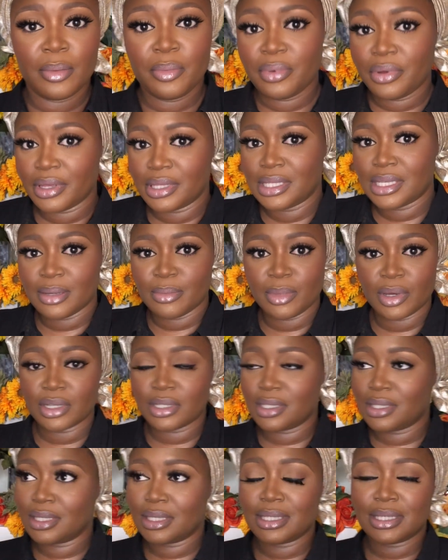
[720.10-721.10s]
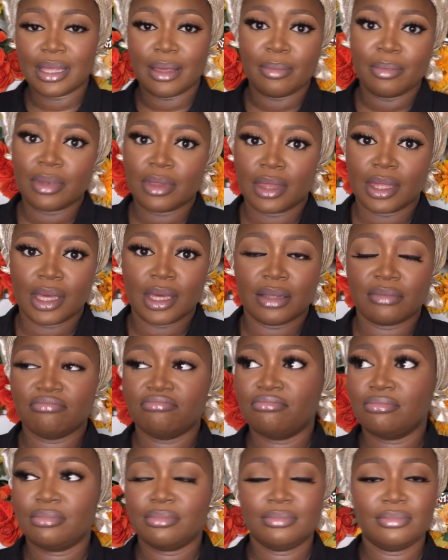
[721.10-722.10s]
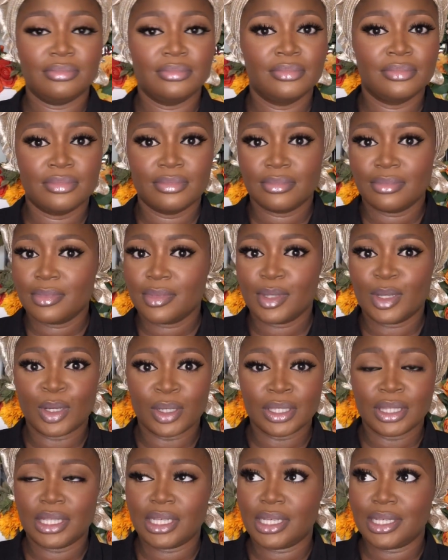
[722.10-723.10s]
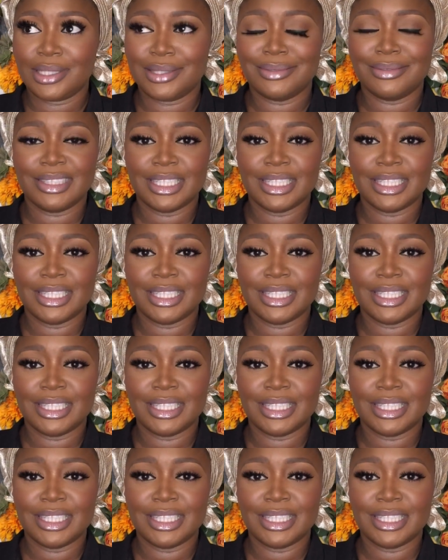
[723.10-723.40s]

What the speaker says: pretty much the same thing. Nothing